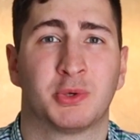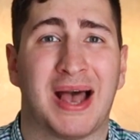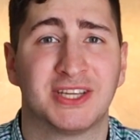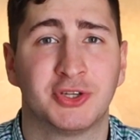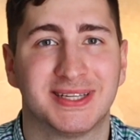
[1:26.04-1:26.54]

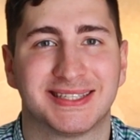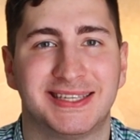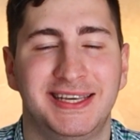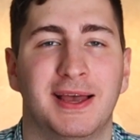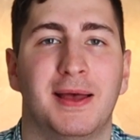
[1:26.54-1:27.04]
So as you can
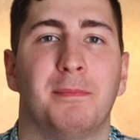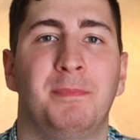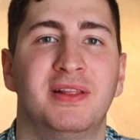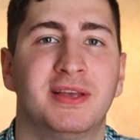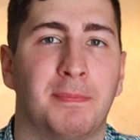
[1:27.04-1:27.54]
see,
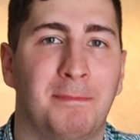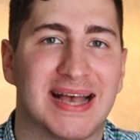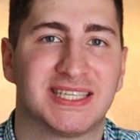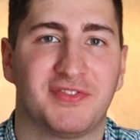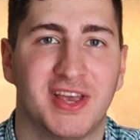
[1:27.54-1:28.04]
building a
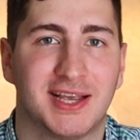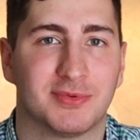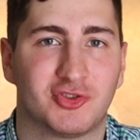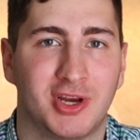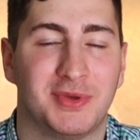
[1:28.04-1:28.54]
passive
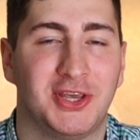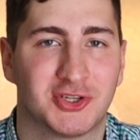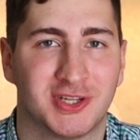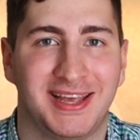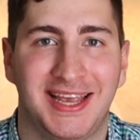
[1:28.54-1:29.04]
income stream
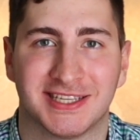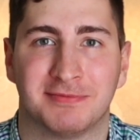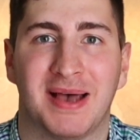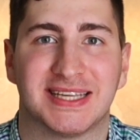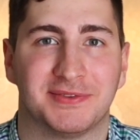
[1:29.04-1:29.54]
usually
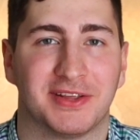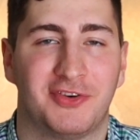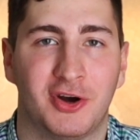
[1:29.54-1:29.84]
isn't passive at